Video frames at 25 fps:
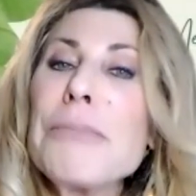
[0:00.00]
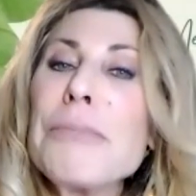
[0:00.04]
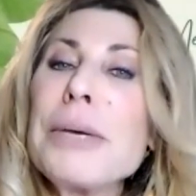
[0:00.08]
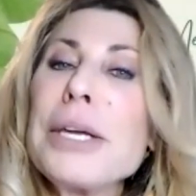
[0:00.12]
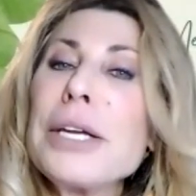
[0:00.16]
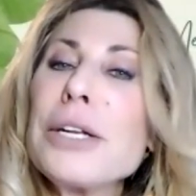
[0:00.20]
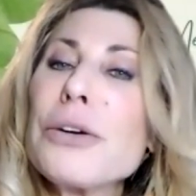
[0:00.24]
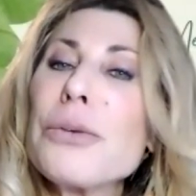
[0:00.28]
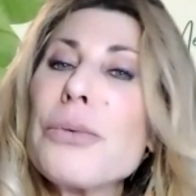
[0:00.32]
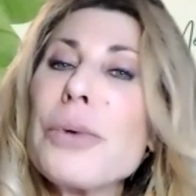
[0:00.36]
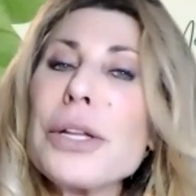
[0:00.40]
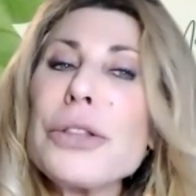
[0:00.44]

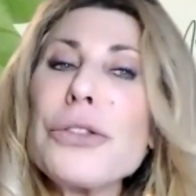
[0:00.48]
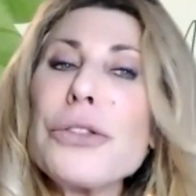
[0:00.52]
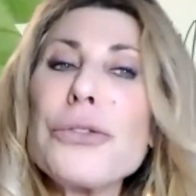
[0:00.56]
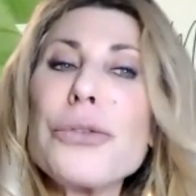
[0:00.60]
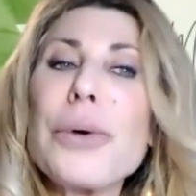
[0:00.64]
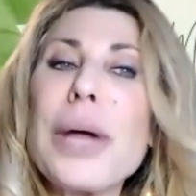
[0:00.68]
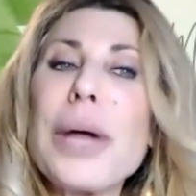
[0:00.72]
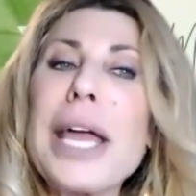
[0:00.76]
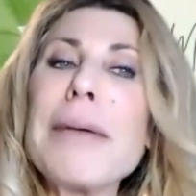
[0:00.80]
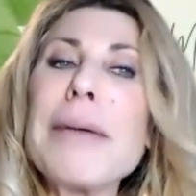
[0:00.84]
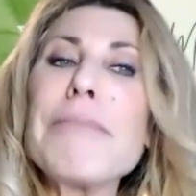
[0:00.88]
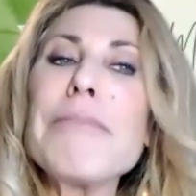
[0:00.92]
Peter went
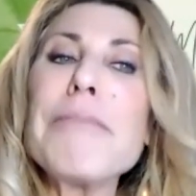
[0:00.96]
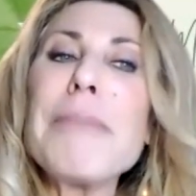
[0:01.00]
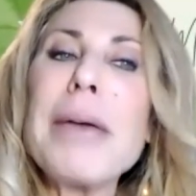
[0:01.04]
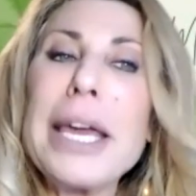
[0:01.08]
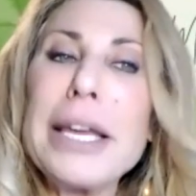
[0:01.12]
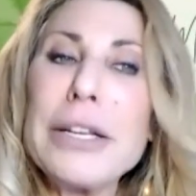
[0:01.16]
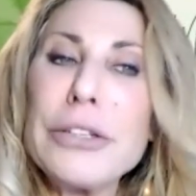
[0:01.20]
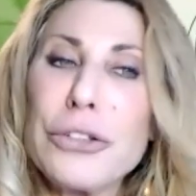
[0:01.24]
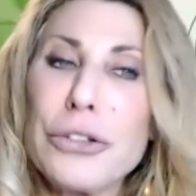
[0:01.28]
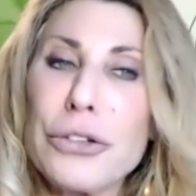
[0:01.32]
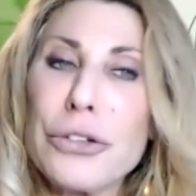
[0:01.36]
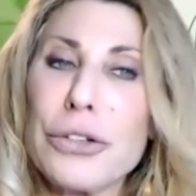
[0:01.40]
through a
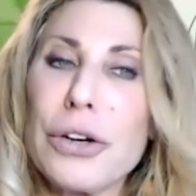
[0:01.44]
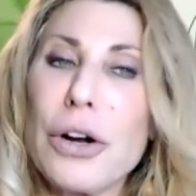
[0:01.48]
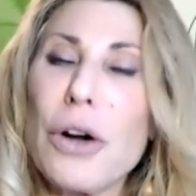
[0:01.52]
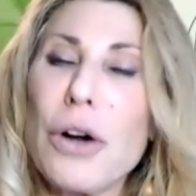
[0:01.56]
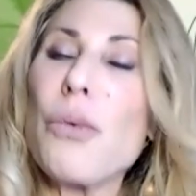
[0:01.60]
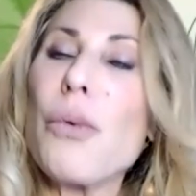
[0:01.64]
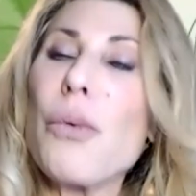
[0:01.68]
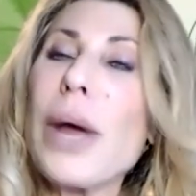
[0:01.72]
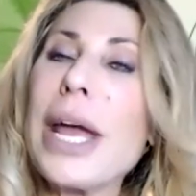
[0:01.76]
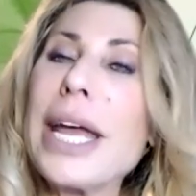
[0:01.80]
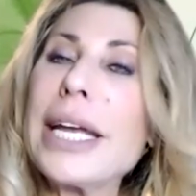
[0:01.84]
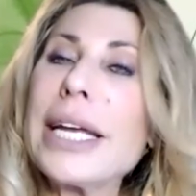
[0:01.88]
major
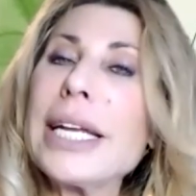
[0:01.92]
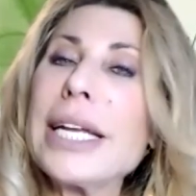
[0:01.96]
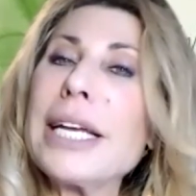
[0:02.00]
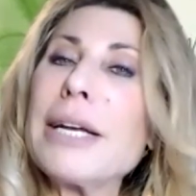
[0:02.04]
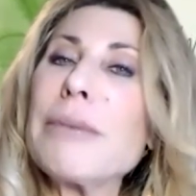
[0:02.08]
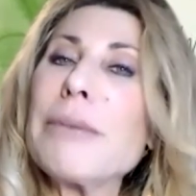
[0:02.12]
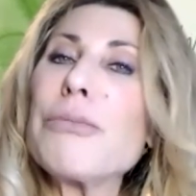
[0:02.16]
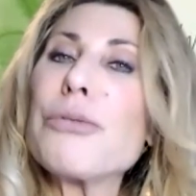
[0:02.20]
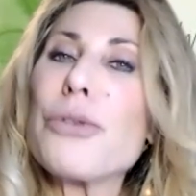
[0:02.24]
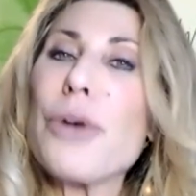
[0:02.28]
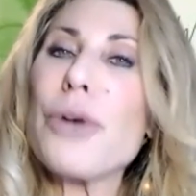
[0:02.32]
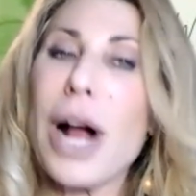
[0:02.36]

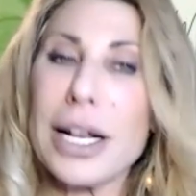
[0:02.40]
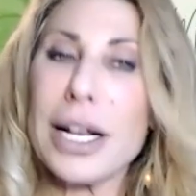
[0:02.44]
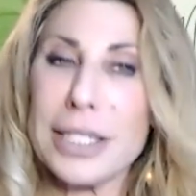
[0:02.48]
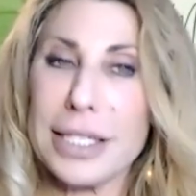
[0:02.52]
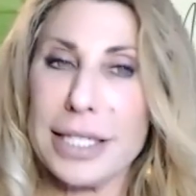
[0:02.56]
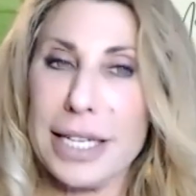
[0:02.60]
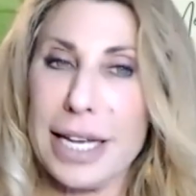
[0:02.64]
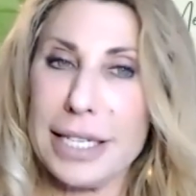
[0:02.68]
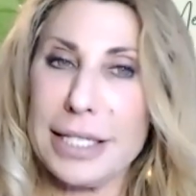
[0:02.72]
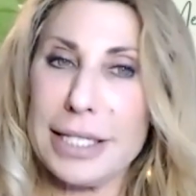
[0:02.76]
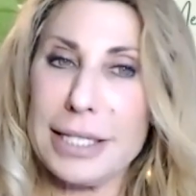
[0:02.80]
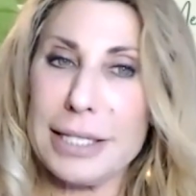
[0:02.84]
awakening
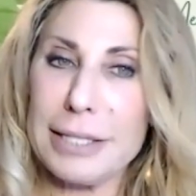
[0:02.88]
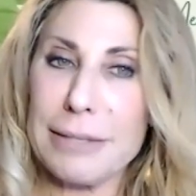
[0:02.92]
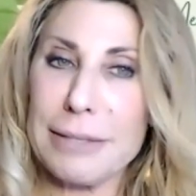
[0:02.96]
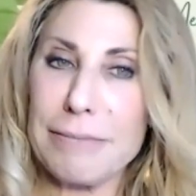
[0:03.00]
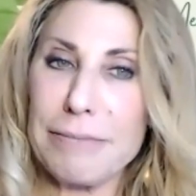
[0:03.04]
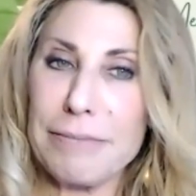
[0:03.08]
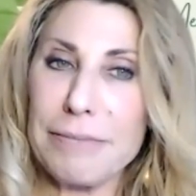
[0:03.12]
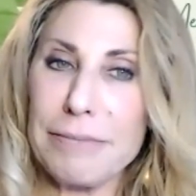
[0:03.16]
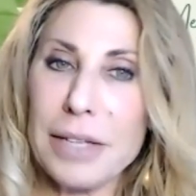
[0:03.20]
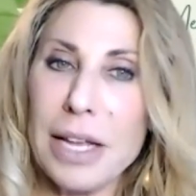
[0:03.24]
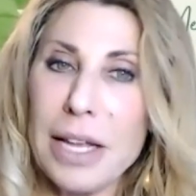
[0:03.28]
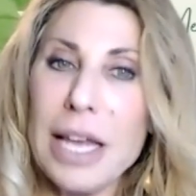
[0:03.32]
process
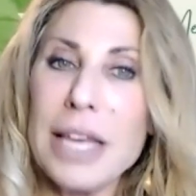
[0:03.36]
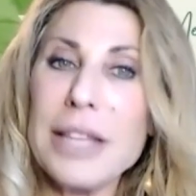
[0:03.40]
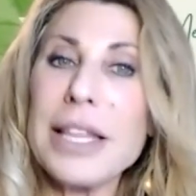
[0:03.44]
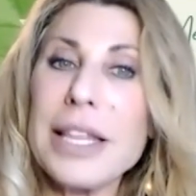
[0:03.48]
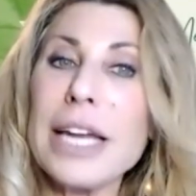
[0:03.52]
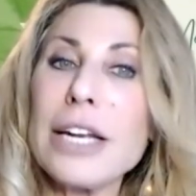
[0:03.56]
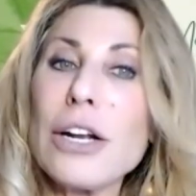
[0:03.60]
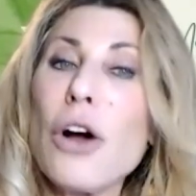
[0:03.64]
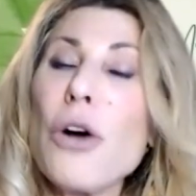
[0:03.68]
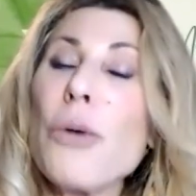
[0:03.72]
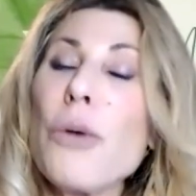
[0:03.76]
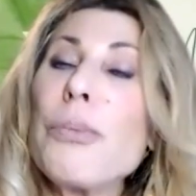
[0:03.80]

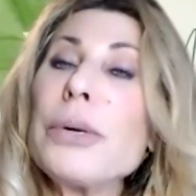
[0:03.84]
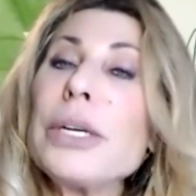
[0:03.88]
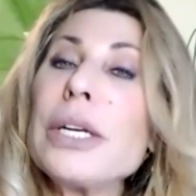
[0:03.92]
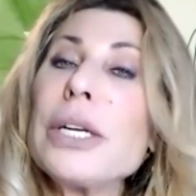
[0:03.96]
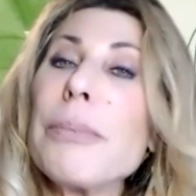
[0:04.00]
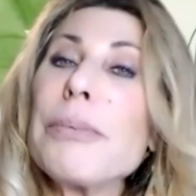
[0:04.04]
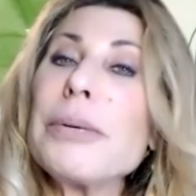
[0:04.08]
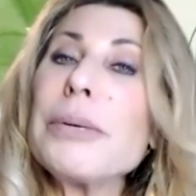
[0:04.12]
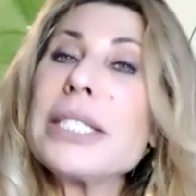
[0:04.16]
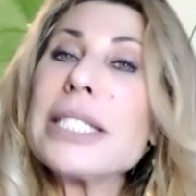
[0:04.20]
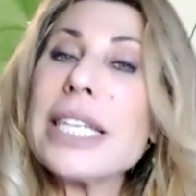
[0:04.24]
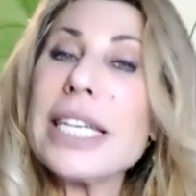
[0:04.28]
that opened
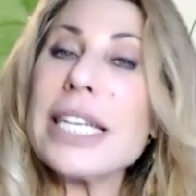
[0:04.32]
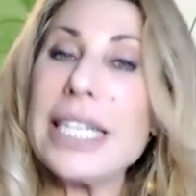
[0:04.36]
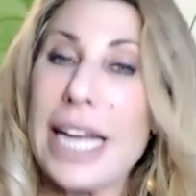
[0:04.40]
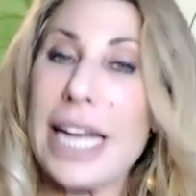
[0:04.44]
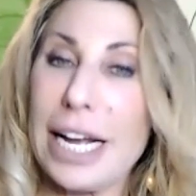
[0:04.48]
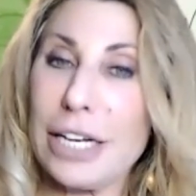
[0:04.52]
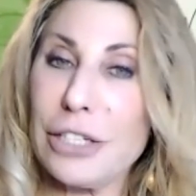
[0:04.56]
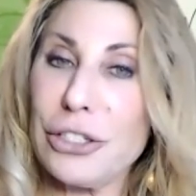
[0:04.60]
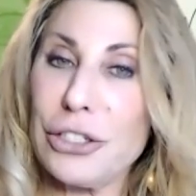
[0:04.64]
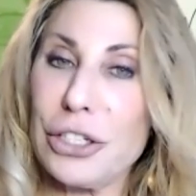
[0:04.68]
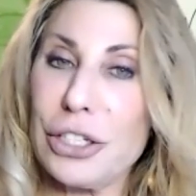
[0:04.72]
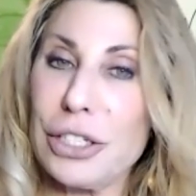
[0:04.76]
up his
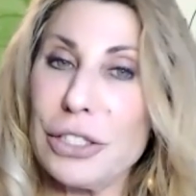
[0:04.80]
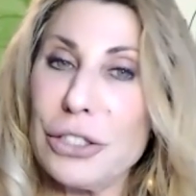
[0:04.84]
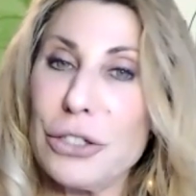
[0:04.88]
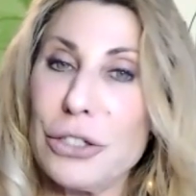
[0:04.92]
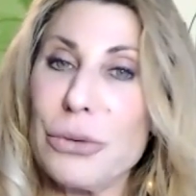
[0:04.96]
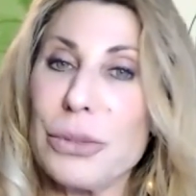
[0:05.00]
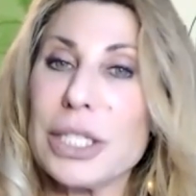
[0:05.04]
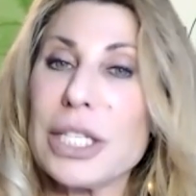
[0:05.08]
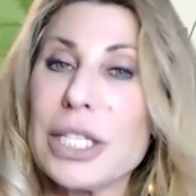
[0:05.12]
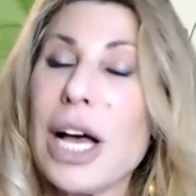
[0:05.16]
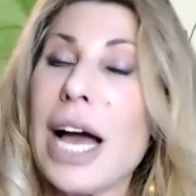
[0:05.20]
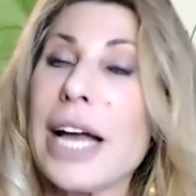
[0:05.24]
connection
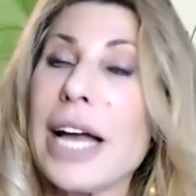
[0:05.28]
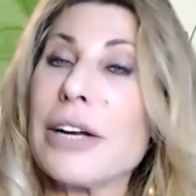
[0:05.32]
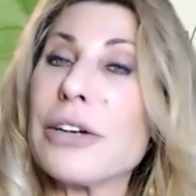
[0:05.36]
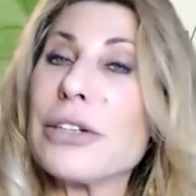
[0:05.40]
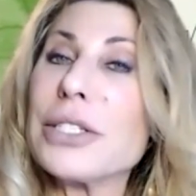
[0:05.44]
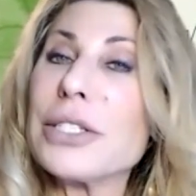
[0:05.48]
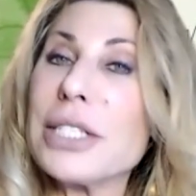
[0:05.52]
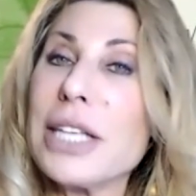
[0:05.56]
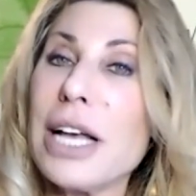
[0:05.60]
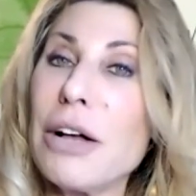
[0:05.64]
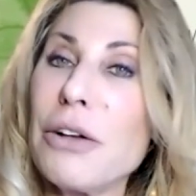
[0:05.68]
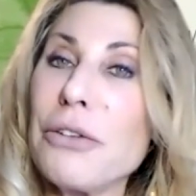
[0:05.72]
to his higher
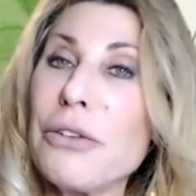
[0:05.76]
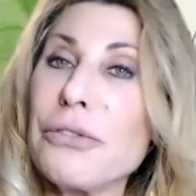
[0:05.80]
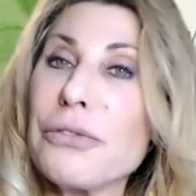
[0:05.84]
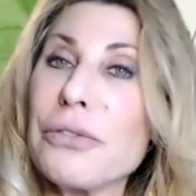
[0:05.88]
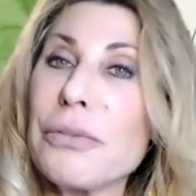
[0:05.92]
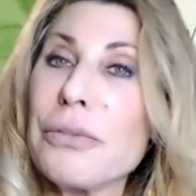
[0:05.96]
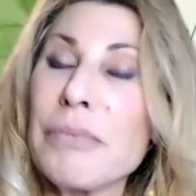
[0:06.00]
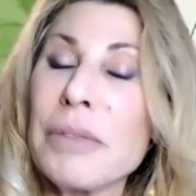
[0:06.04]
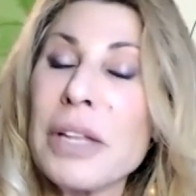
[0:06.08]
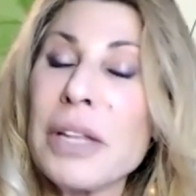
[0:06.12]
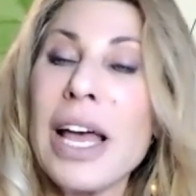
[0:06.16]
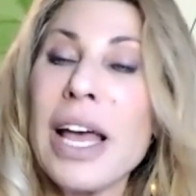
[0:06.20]
self
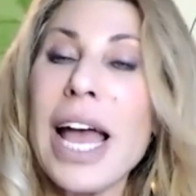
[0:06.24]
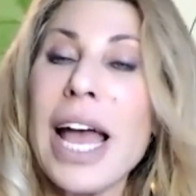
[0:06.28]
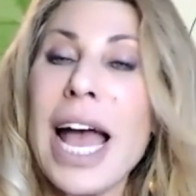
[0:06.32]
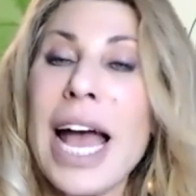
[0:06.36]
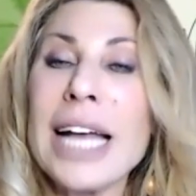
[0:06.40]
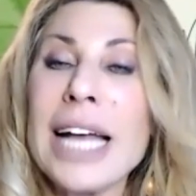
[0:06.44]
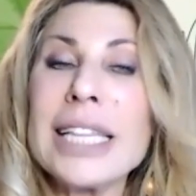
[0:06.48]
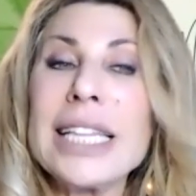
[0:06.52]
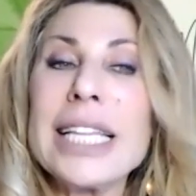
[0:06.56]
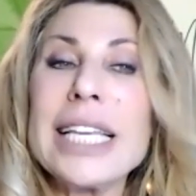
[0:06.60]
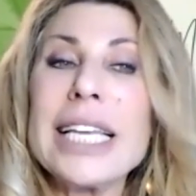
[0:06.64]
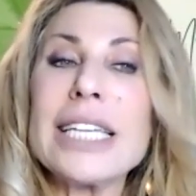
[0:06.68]

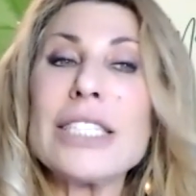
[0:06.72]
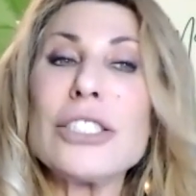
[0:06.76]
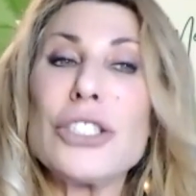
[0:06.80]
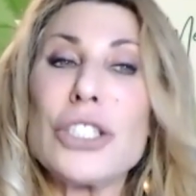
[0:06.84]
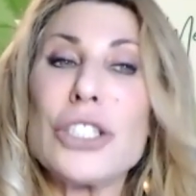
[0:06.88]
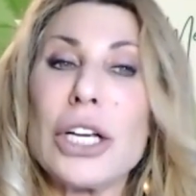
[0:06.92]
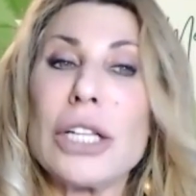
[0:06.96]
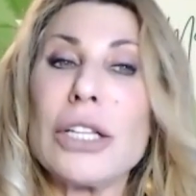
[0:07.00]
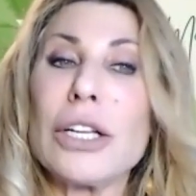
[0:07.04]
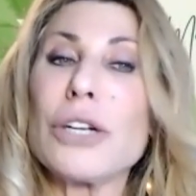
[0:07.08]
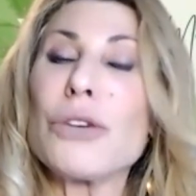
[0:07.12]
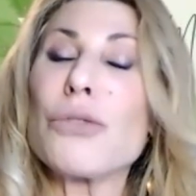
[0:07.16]
and the
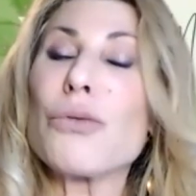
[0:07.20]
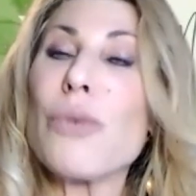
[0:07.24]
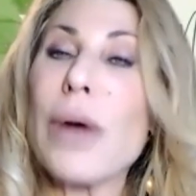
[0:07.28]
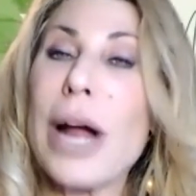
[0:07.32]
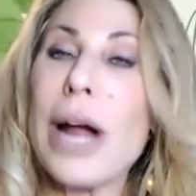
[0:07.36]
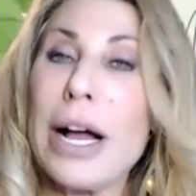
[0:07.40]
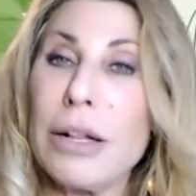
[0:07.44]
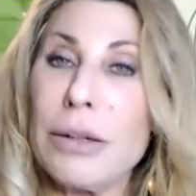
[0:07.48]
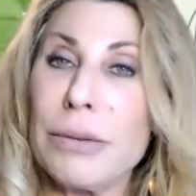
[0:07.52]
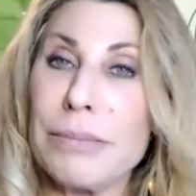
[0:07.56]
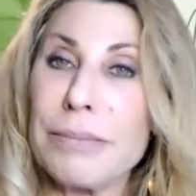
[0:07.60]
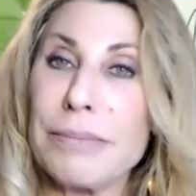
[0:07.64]
angelic
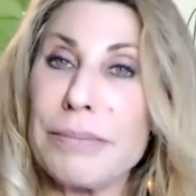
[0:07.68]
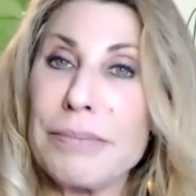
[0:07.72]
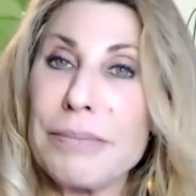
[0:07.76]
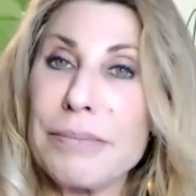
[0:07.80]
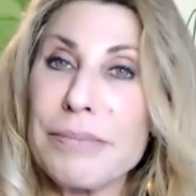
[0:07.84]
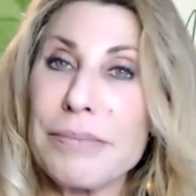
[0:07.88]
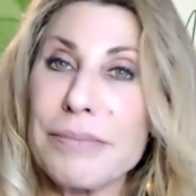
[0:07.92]
realm.